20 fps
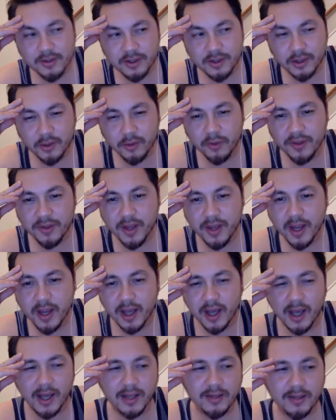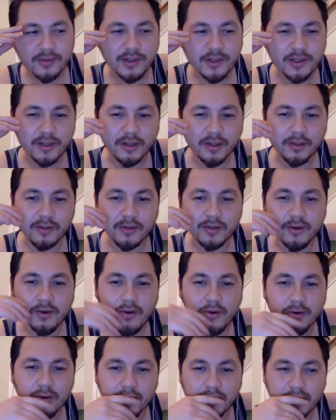you're there, and
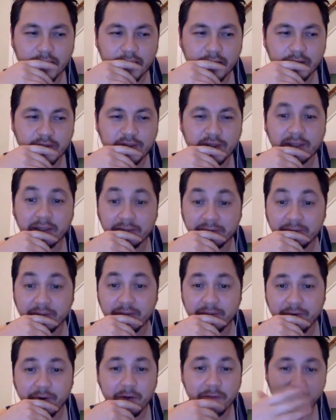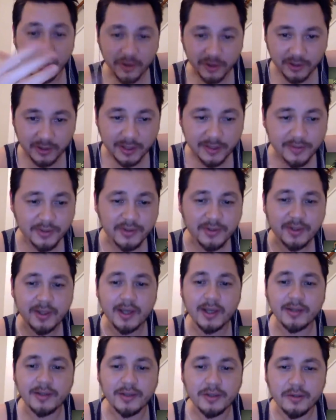you're suddenly feeling very emotional. As you
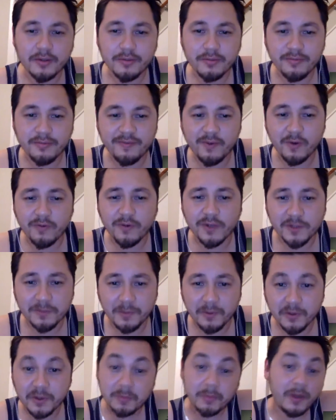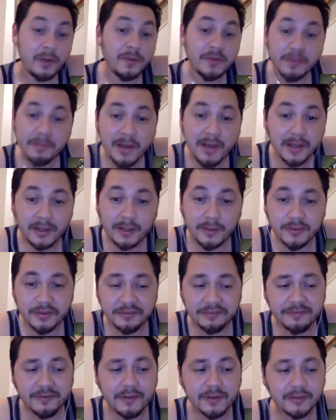said, you felt responsible. He was a mate. He was a
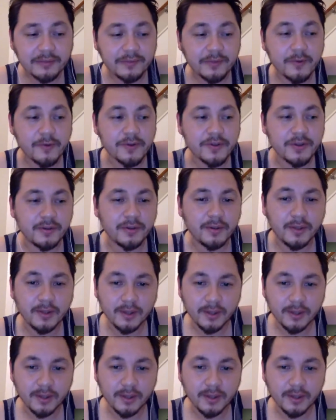friend of yours, and